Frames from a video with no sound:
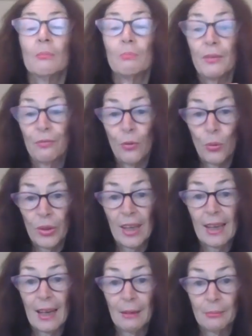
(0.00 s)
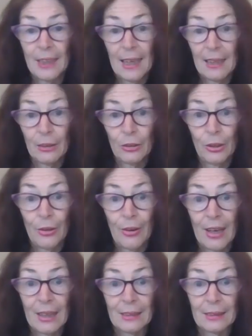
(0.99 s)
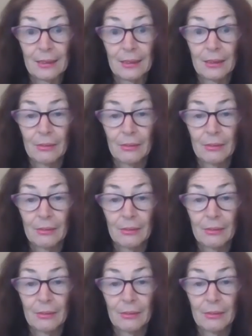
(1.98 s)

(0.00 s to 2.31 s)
before they come down on your ass.